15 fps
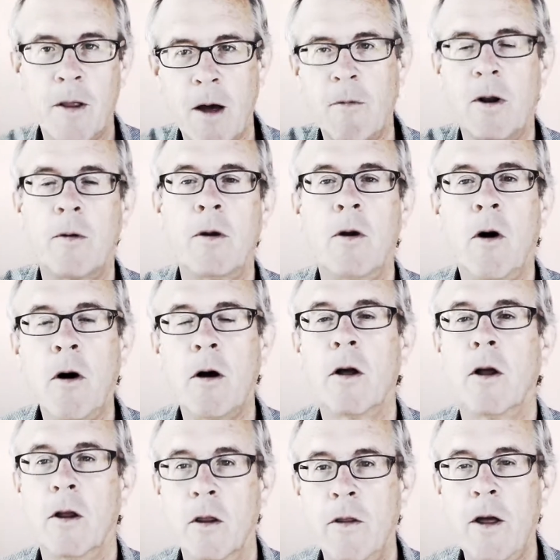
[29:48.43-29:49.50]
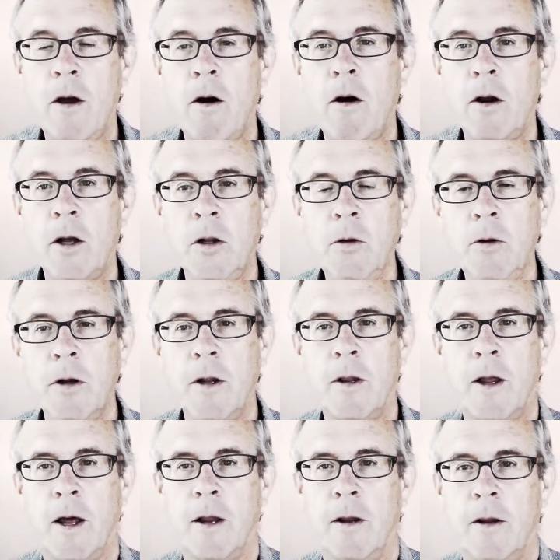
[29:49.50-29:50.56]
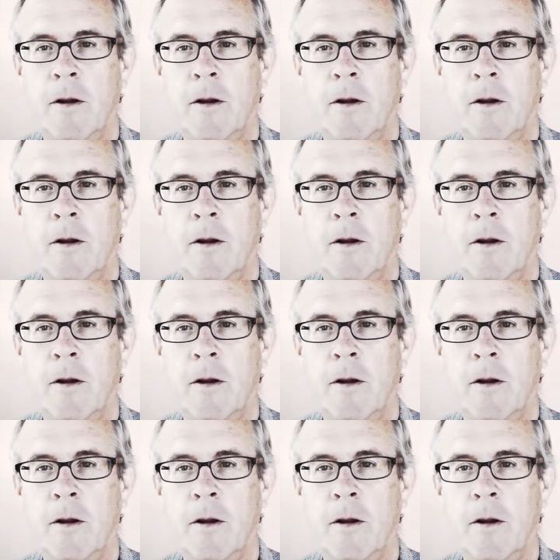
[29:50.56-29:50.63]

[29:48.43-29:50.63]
or that one? They are included in that.